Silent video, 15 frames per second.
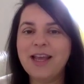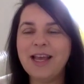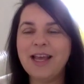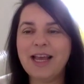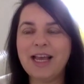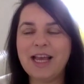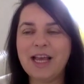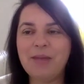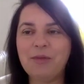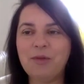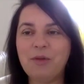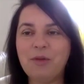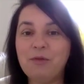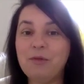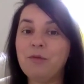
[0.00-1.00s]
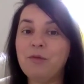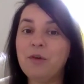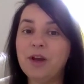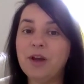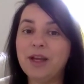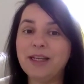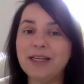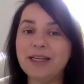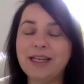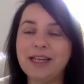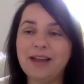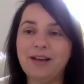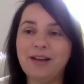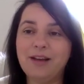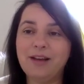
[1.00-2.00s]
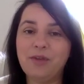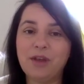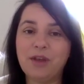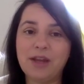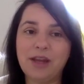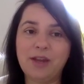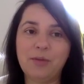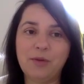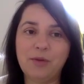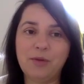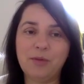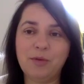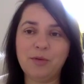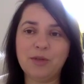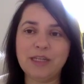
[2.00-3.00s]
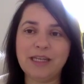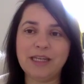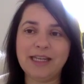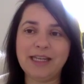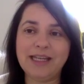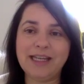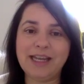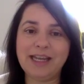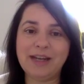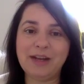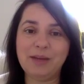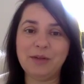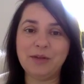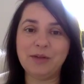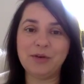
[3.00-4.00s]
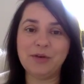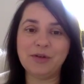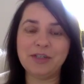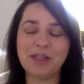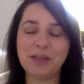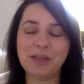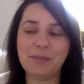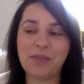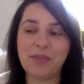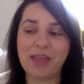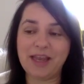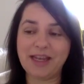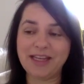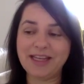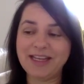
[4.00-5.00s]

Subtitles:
And so every Friday I've got experts booked in and I'll be talking to them then.